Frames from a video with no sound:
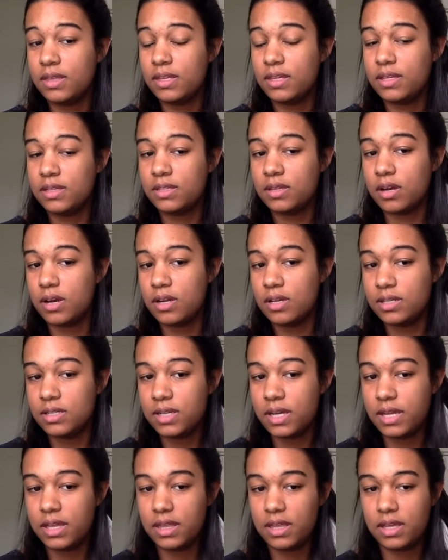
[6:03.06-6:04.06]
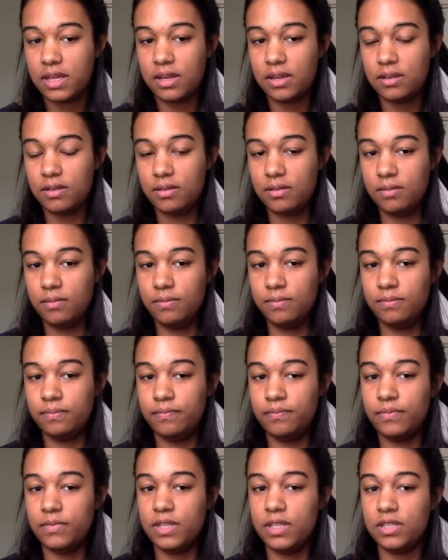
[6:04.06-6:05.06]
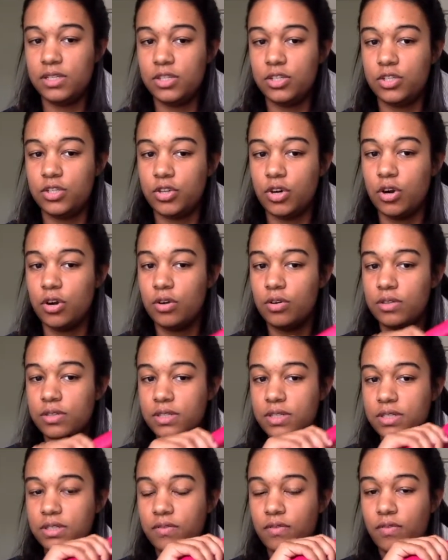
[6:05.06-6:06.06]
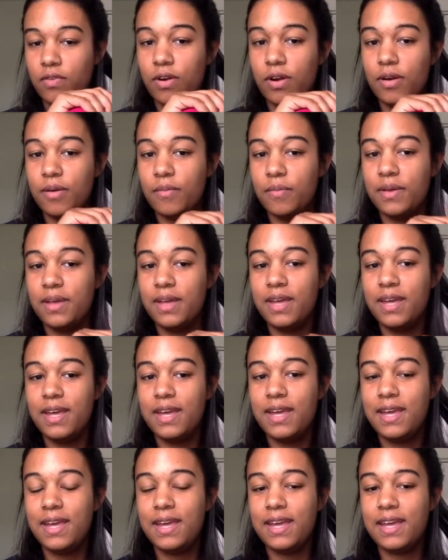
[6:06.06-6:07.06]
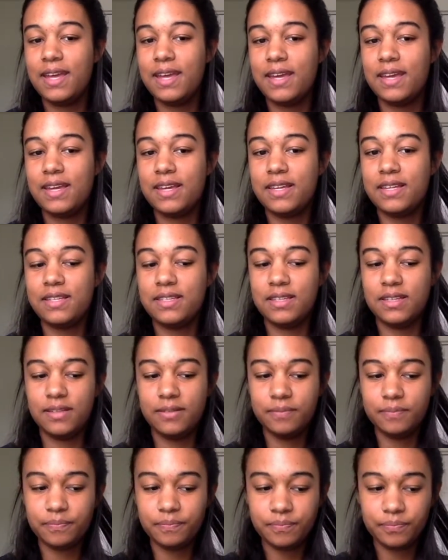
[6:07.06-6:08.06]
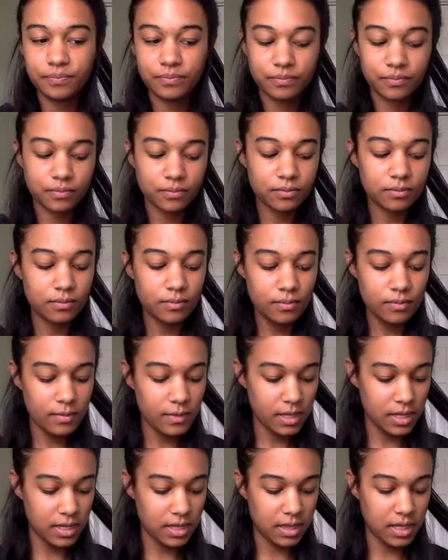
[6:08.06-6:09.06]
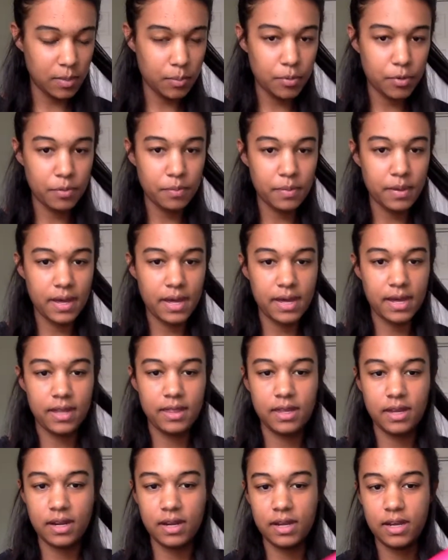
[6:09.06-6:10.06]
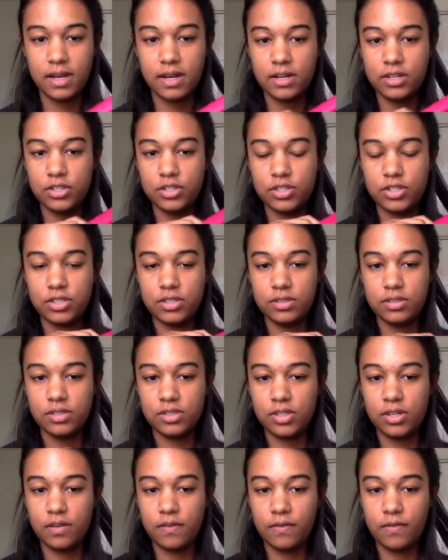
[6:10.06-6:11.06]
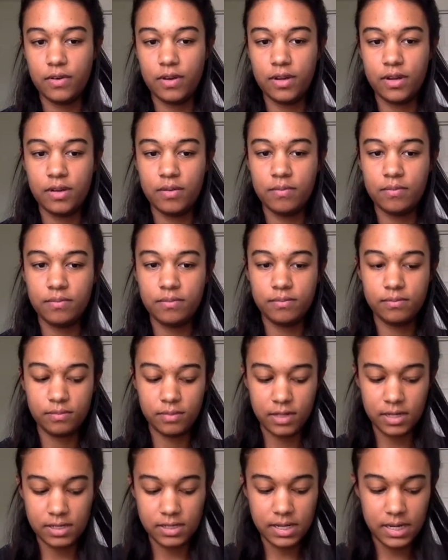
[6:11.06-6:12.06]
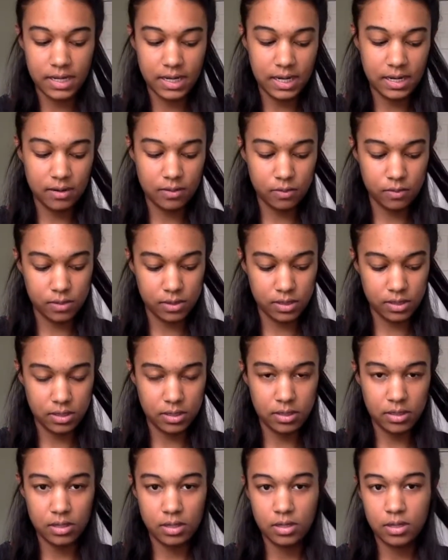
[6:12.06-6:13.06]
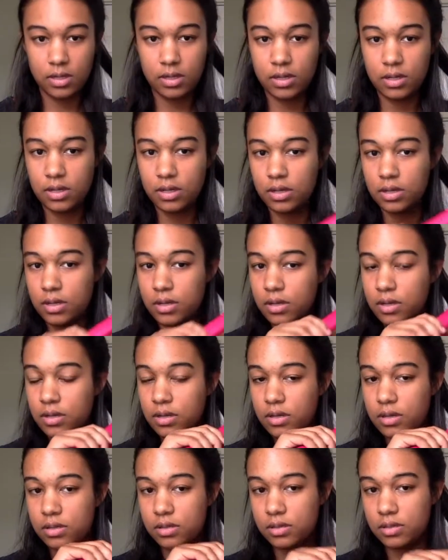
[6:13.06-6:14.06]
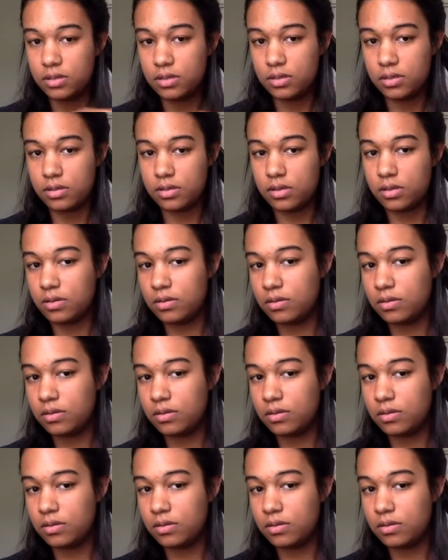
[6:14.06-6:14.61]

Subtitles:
this. Honestly, I think this is Charles's from his clipper bag that I kind of just took for him because I needed one. So